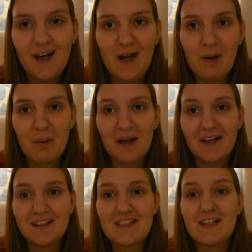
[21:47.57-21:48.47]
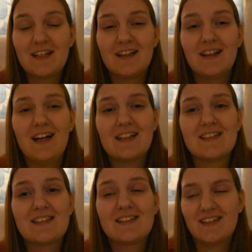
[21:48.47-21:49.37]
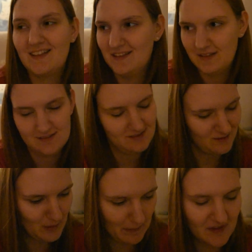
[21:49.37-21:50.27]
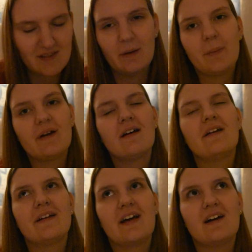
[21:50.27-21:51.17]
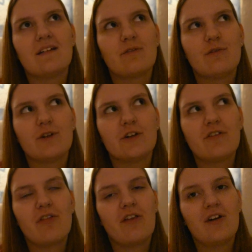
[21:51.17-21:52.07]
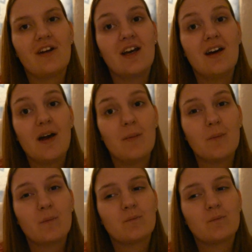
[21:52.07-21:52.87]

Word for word: Anyways, let's wrap this up again for the third time.